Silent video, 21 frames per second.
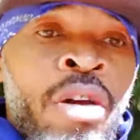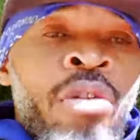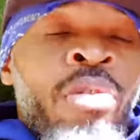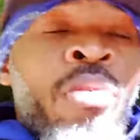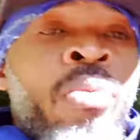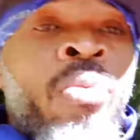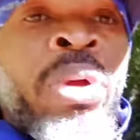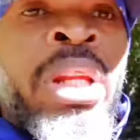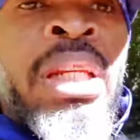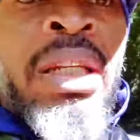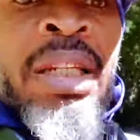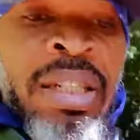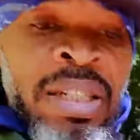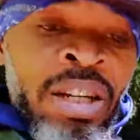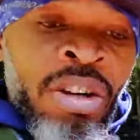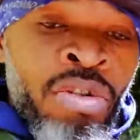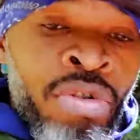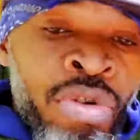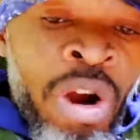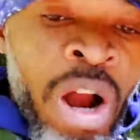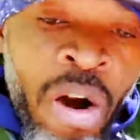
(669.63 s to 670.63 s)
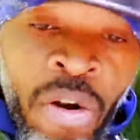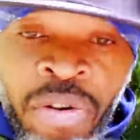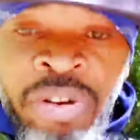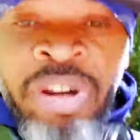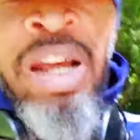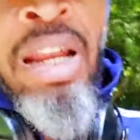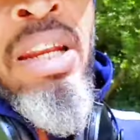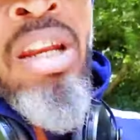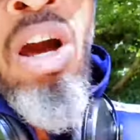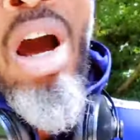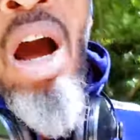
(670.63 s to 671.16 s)
with the ground,
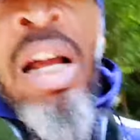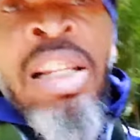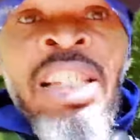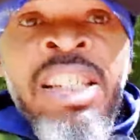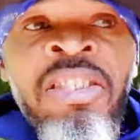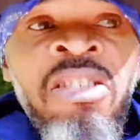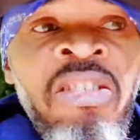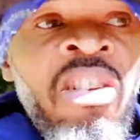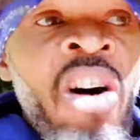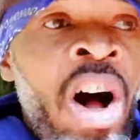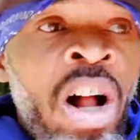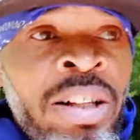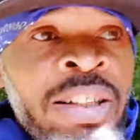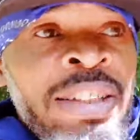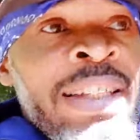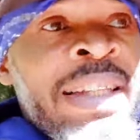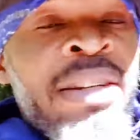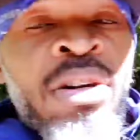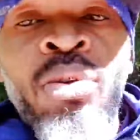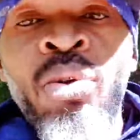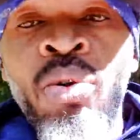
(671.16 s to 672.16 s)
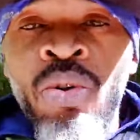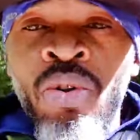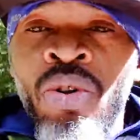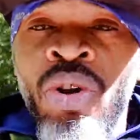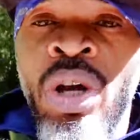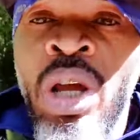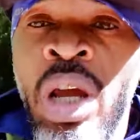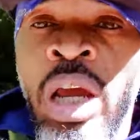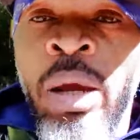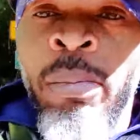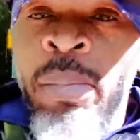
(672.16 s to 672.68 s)
not the asphalt, you know.
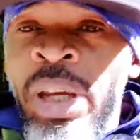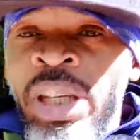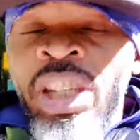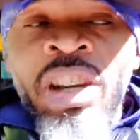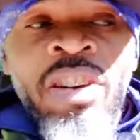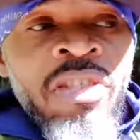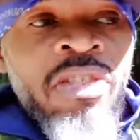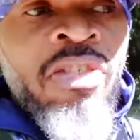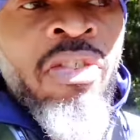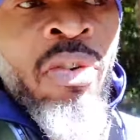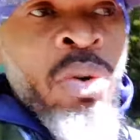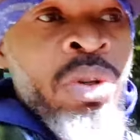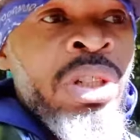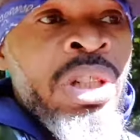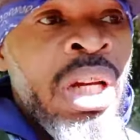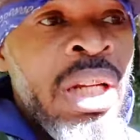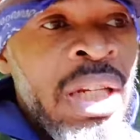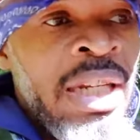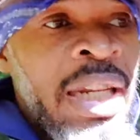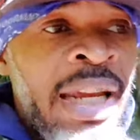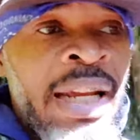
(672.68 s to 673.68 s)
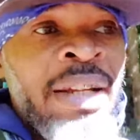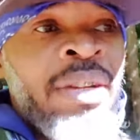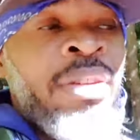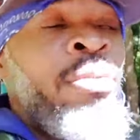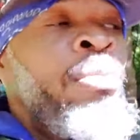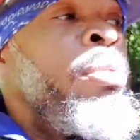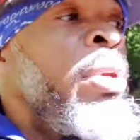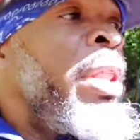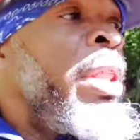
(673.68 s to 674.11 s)
Make your foot connect